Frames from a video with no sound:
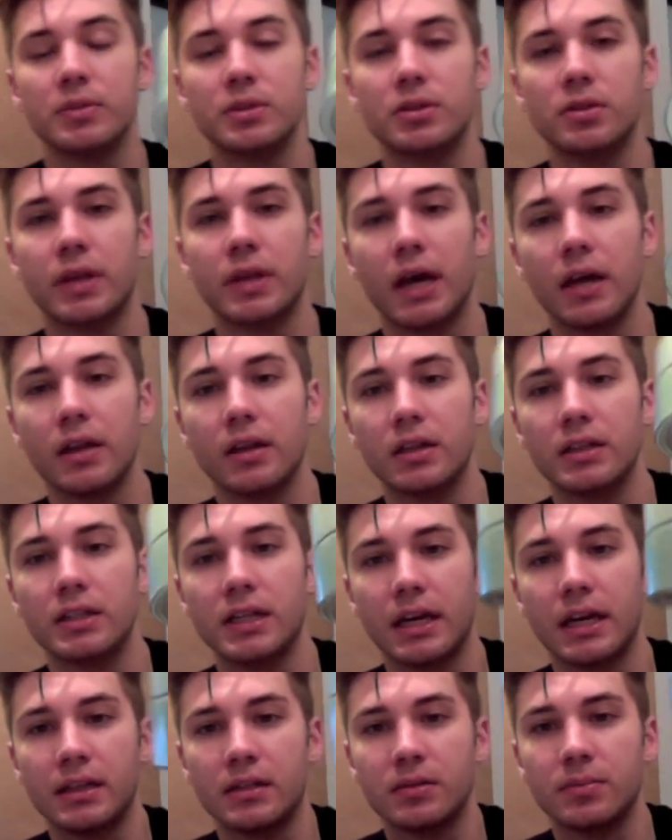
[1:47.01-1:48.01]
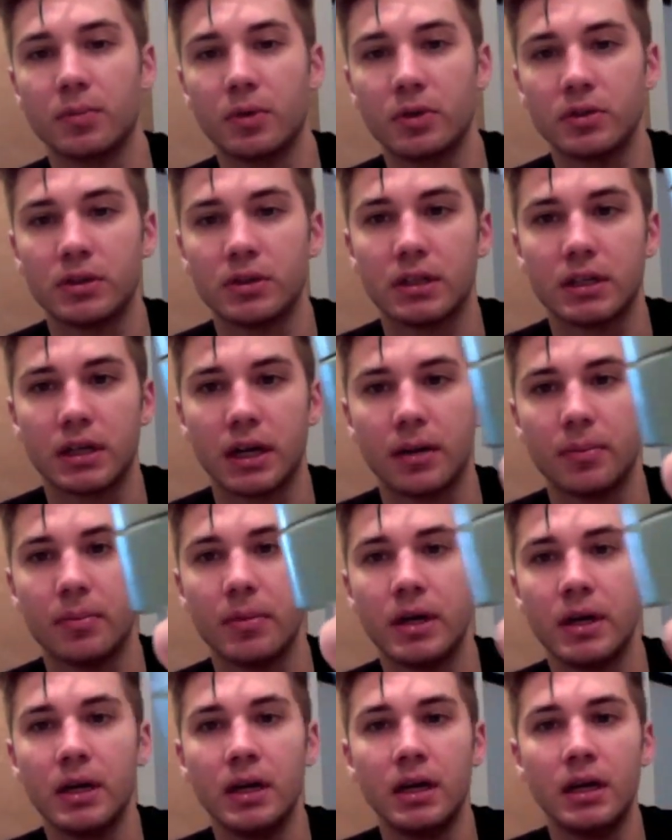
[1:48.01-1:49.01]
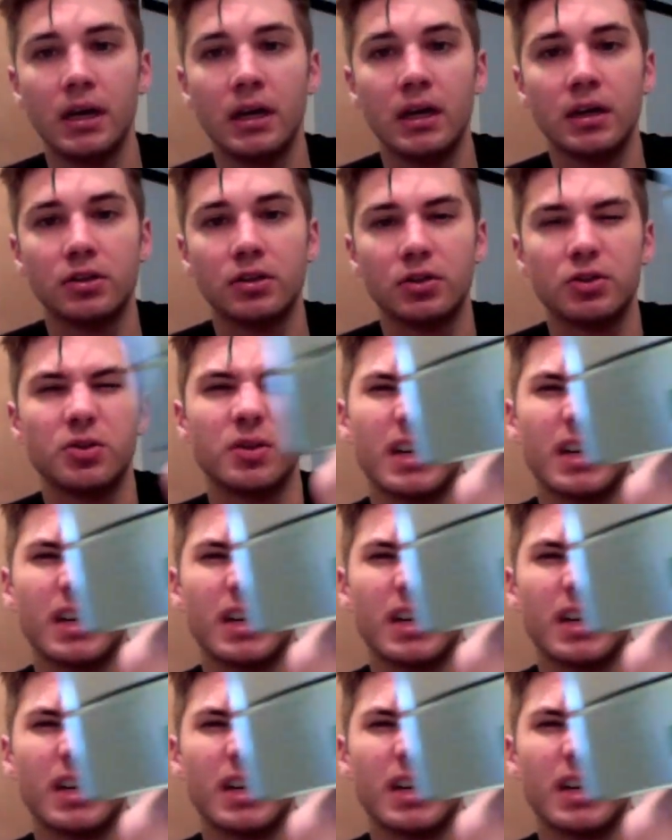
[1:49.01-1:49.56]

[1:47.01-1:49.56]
Do that in the day most of the time. Don't do it